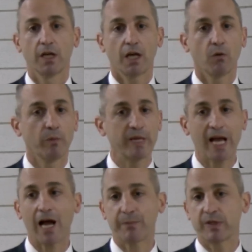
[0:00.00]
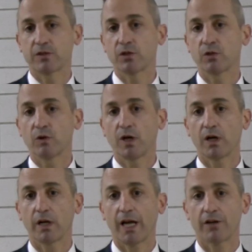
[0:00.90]
and we'll be happy to
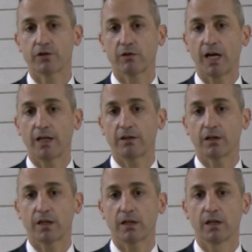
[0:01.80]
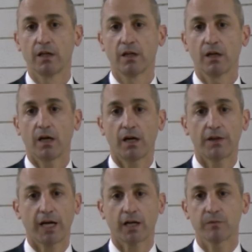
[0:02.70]
answer anything
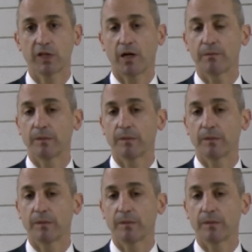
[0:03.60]
that comes up.